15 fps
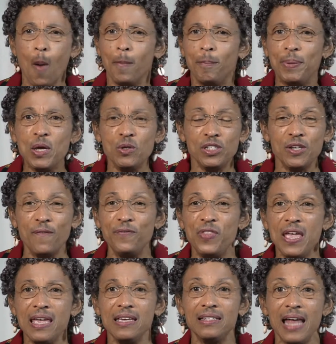abusive
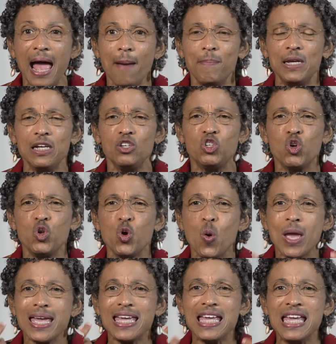things happening to you
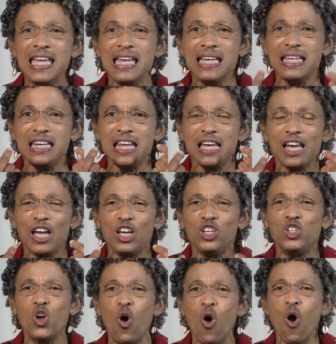in
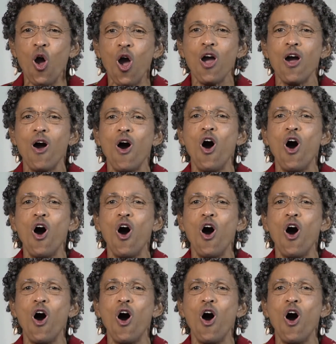your